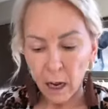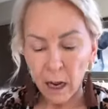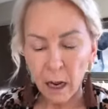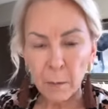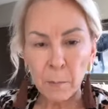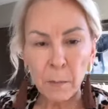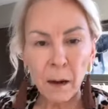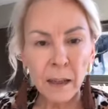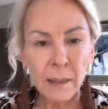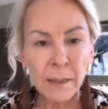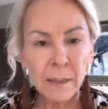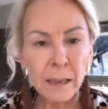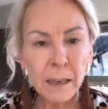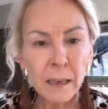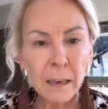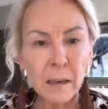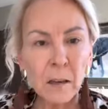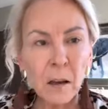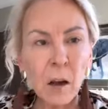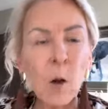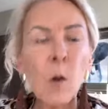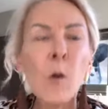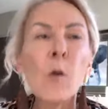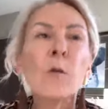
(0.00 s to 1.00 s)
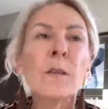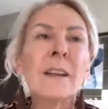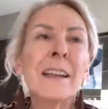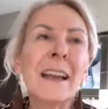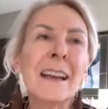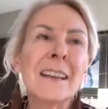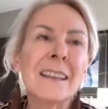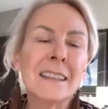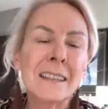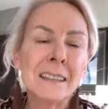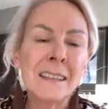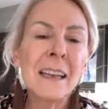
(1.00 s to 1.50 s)
Um, I think, oh
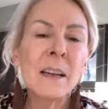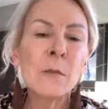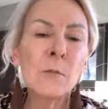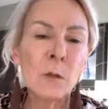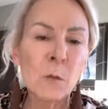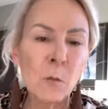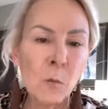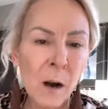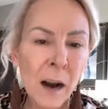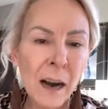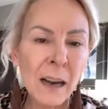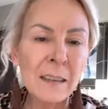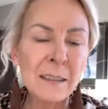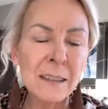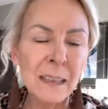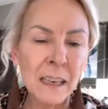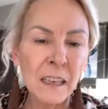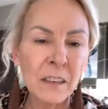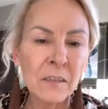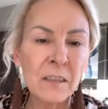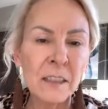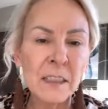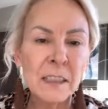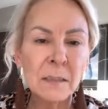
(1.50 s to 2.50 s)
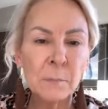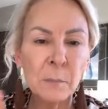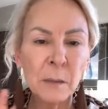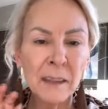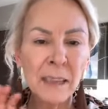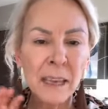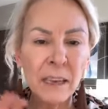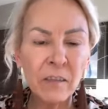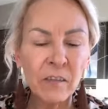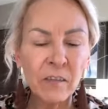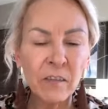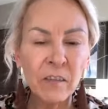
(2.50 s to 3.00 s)
yes, they were wild elephants,
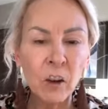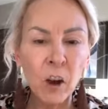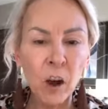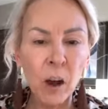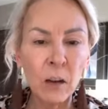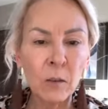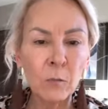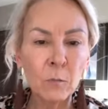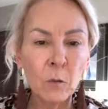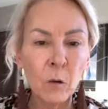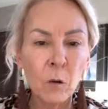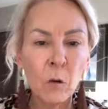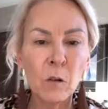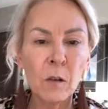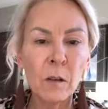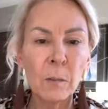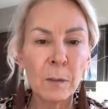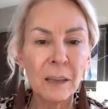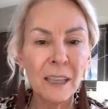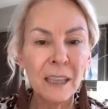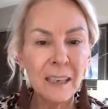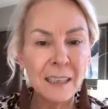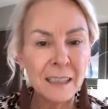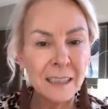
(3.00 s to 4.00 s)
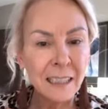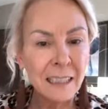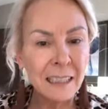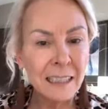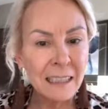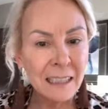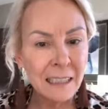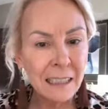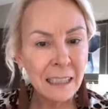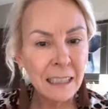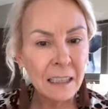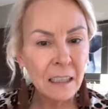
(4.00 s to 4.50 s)
but they've gone rogue because
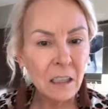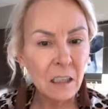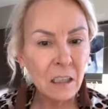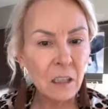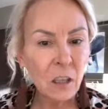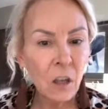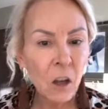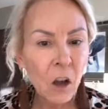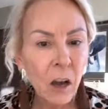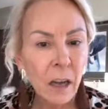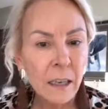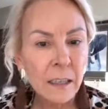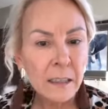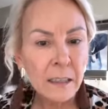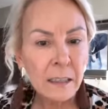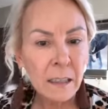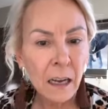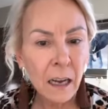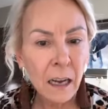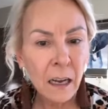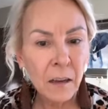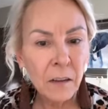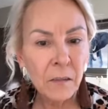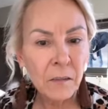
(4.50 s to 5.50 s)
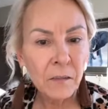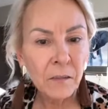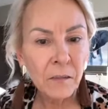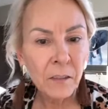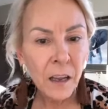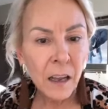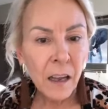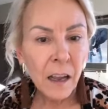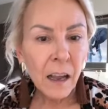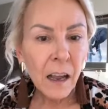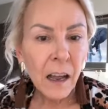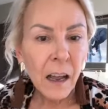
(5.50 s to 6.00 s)
they'd seen a lot of,
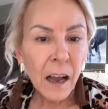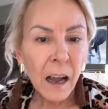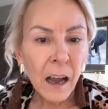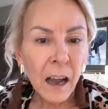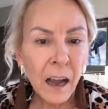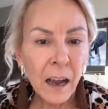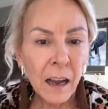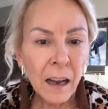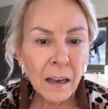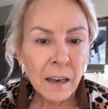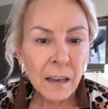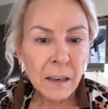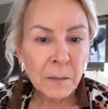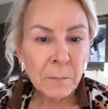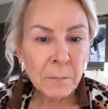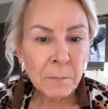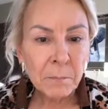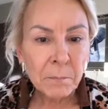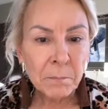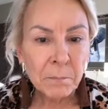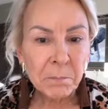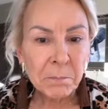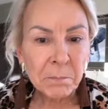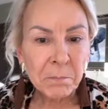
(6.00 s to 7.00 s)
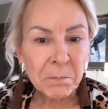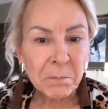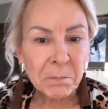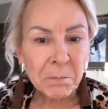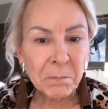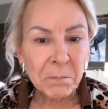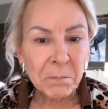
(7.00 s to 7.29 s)
um,